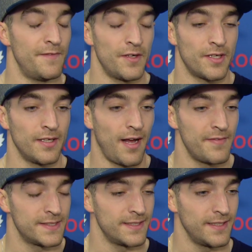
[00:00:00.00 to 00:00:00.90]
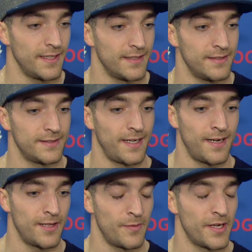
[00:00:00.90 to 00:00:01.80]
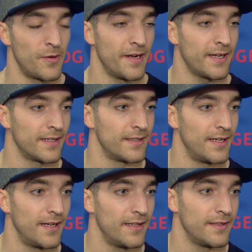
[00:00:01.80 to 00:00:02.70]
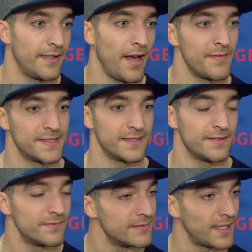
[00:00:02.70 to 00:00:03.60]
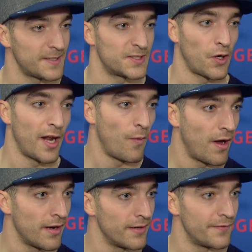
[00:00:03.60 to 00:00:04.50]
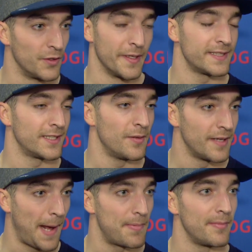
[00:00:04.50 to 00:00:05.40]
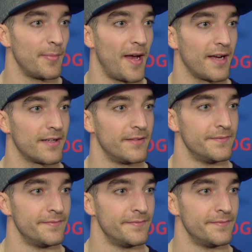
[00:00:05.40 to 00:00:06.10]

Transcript: Felt good, obviously, to get it out of the way quick. And, yeah, obviously not the start I wanted a few weeks ago, but happy to be back.